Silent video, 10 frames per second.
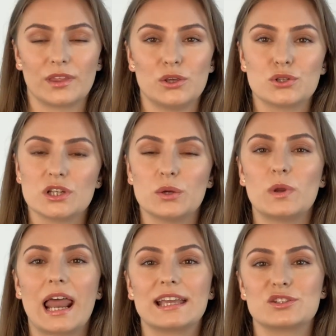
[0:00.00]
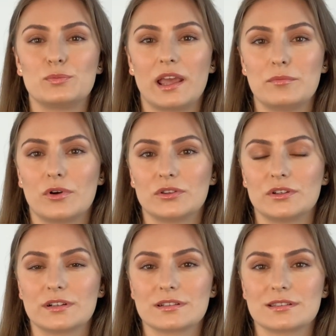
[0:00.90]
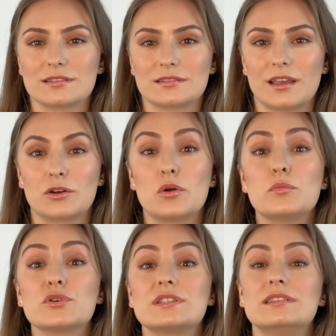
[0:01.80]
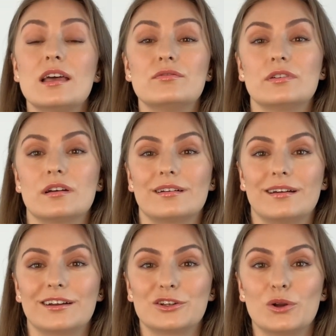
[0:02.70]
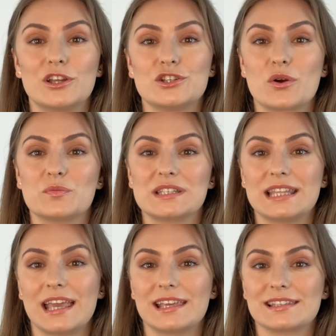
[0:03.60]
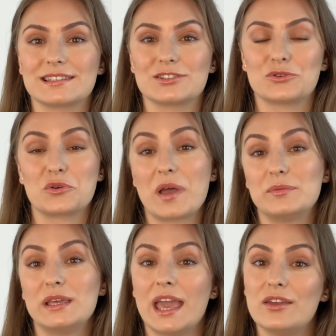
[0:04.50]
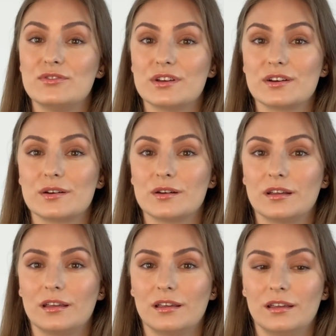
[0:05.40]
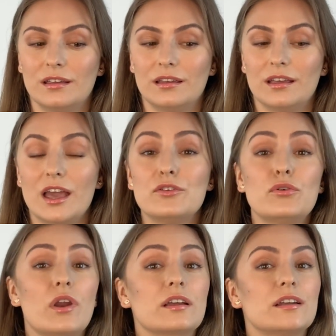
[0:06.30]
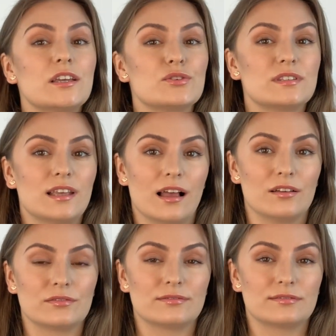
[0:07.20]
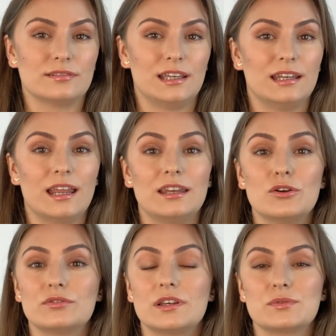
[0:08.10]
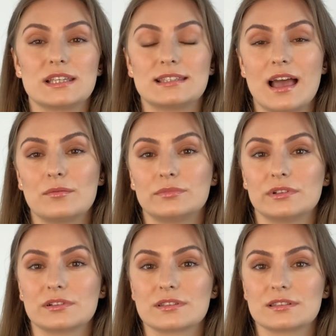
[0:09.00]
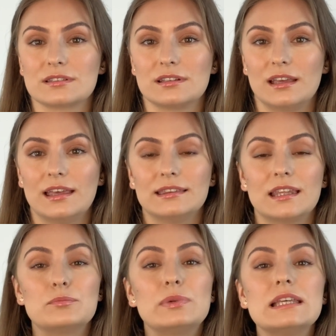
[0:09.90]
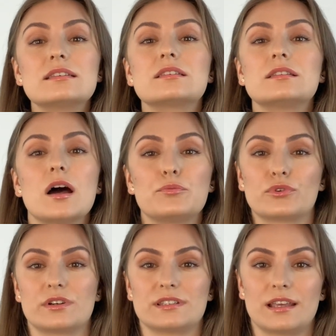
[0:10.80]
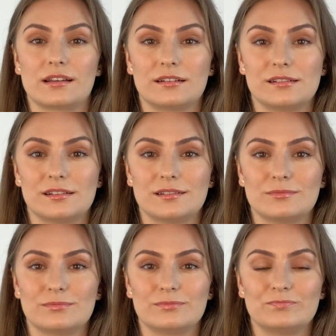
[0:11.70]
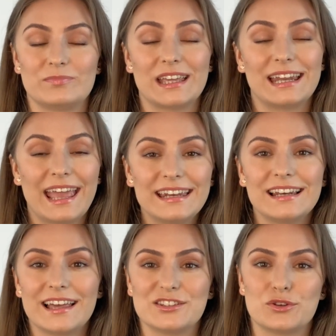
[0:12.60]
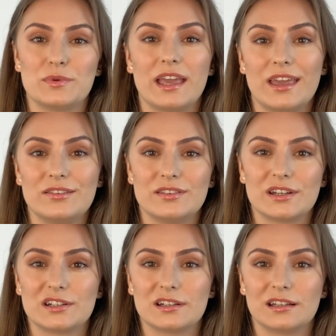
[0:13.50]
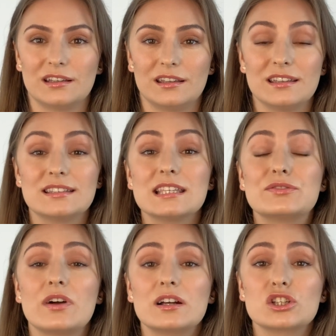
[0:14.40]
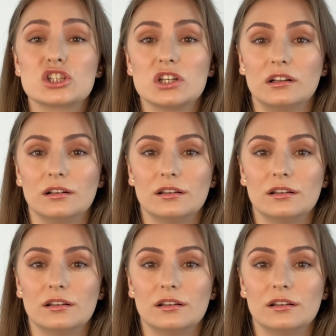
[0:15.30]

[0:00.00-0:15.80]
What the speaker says: Usually we like to blame others and almost never acknowledge our mistakes or bad behavior. If you recognize yourself in any of those examples, then please stop for a second and analyze your behavior. Is this functional?